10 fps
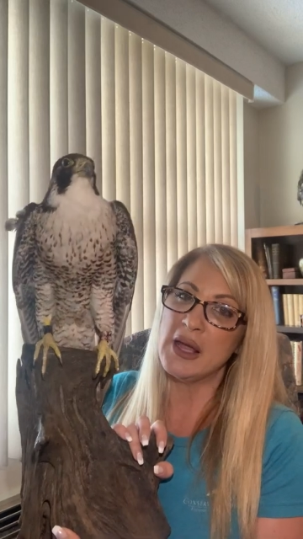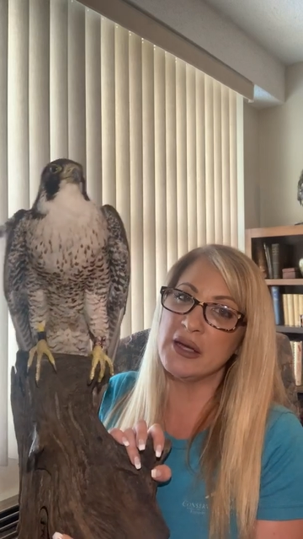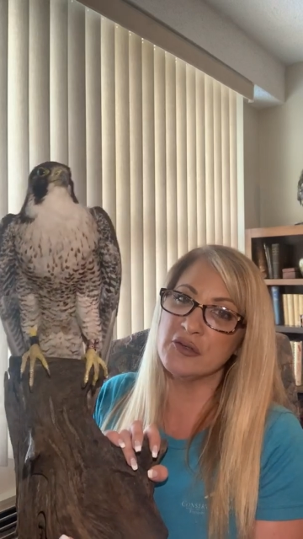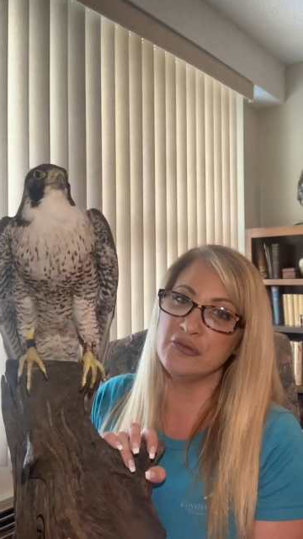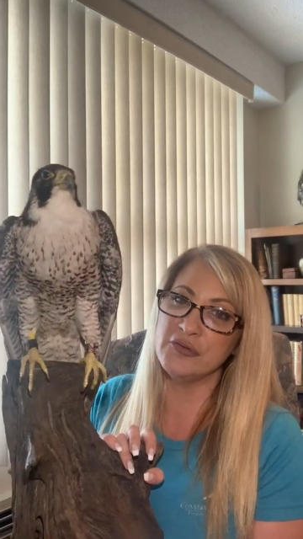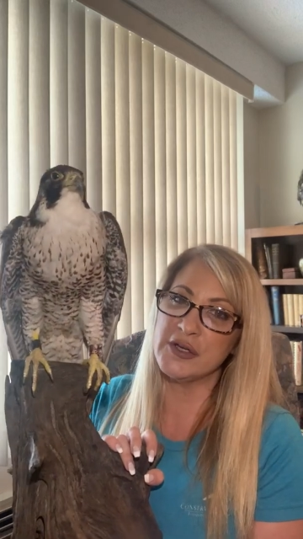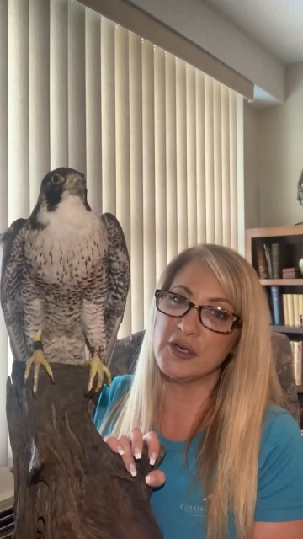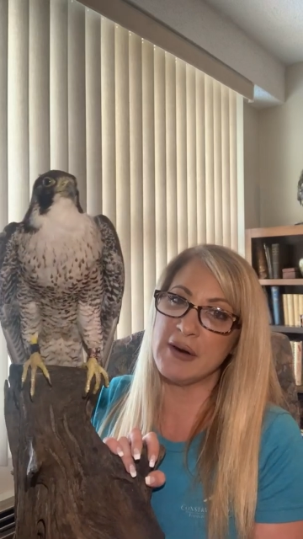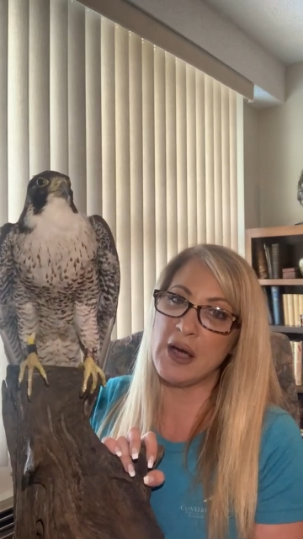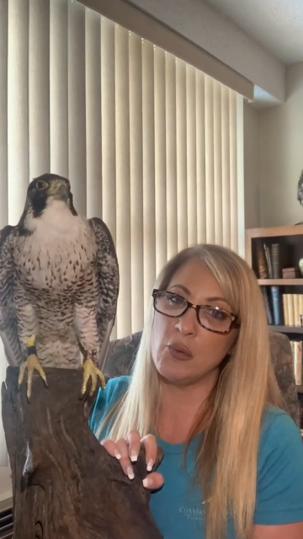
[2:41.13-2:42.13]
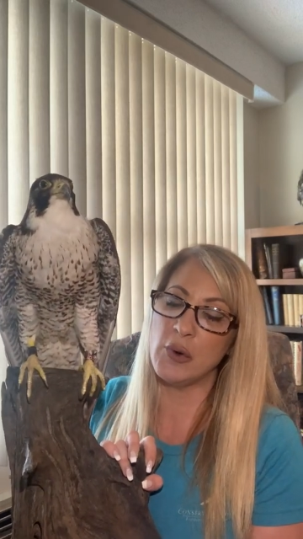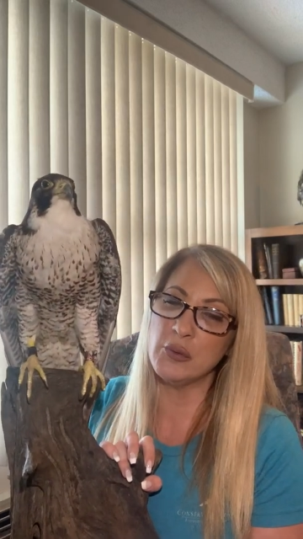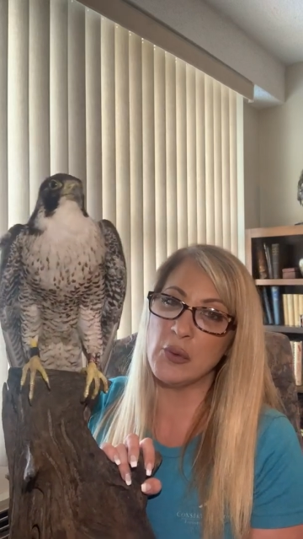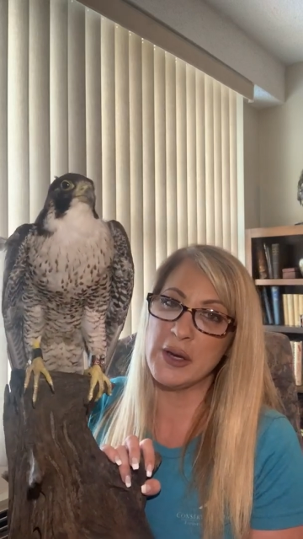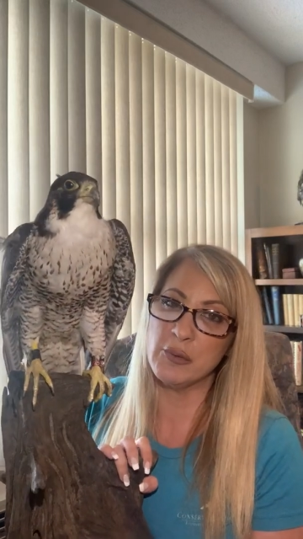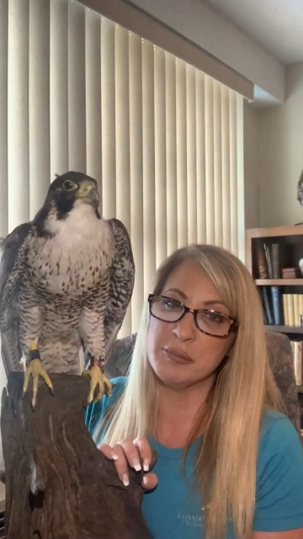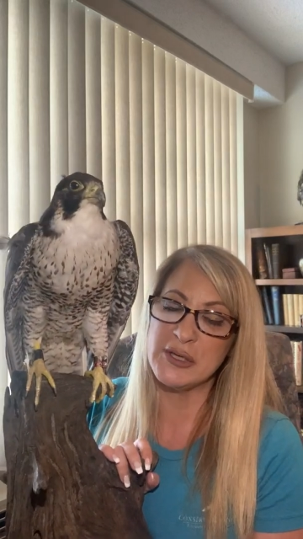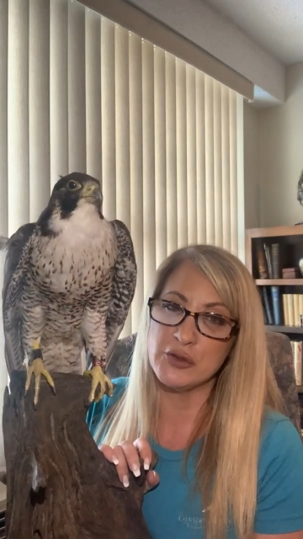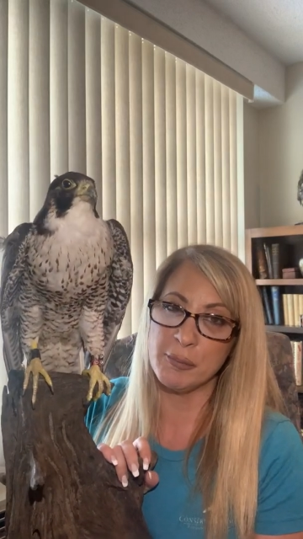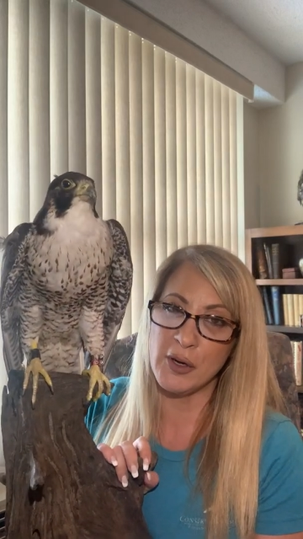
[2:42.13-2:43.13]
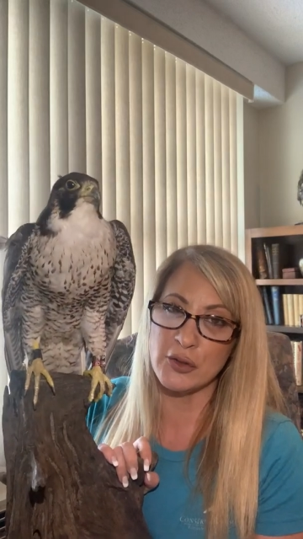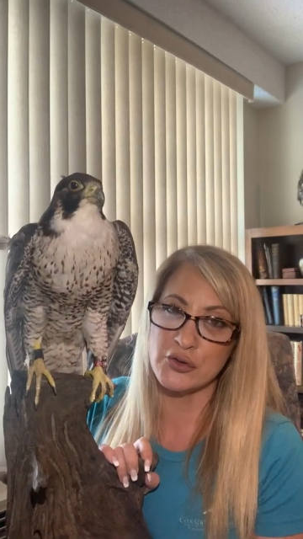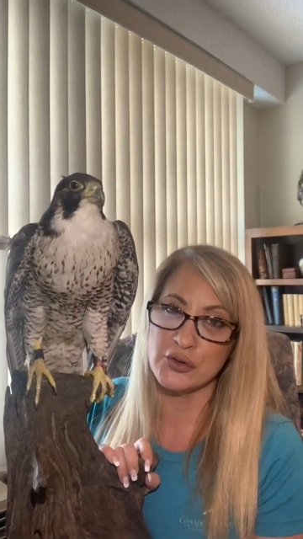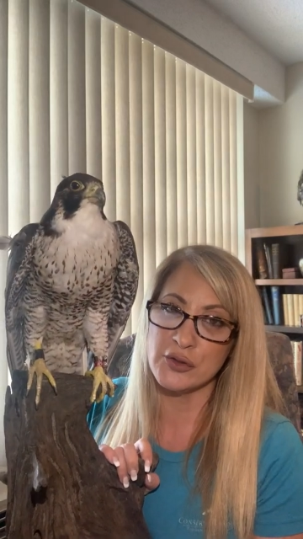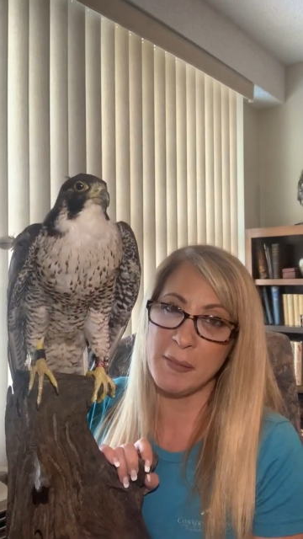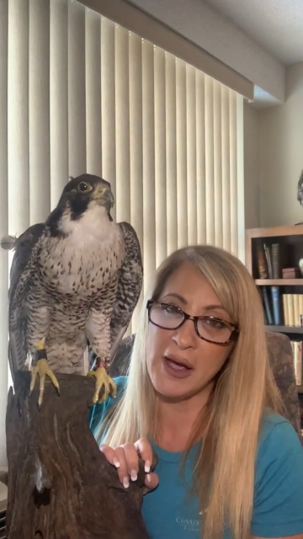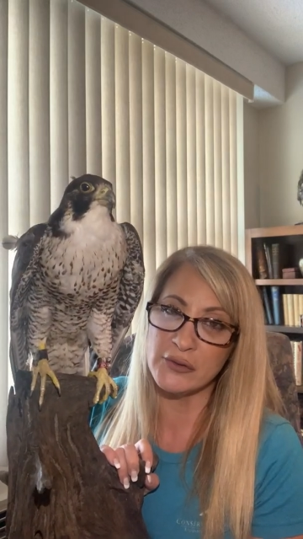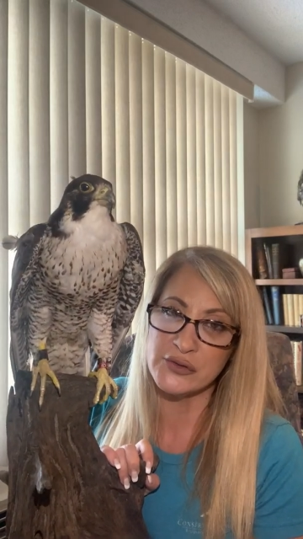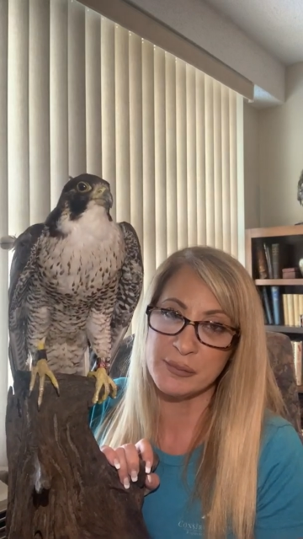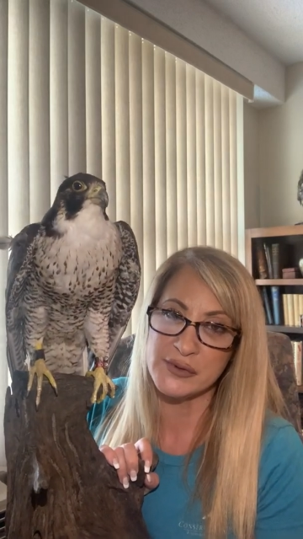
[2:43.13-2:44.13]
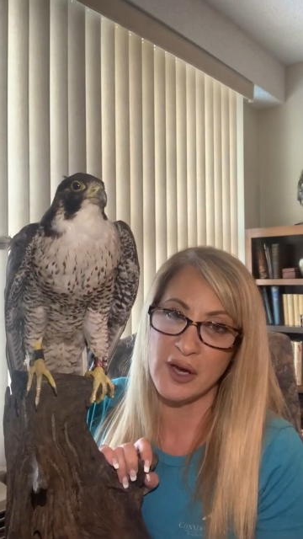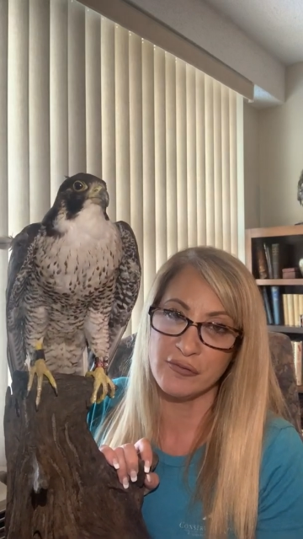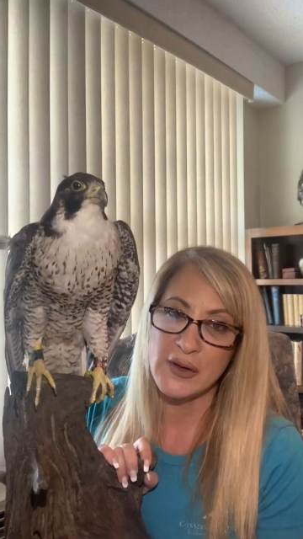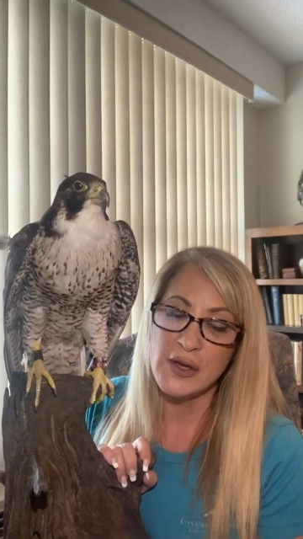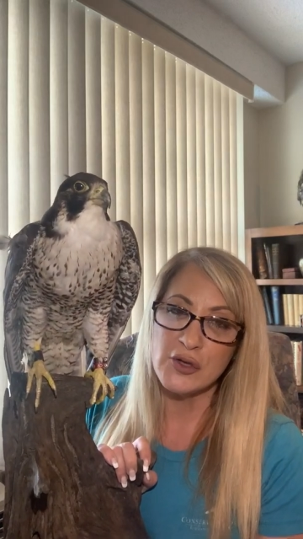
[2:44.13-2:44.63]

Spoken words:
and figure out one way would be to perch, to balance himself.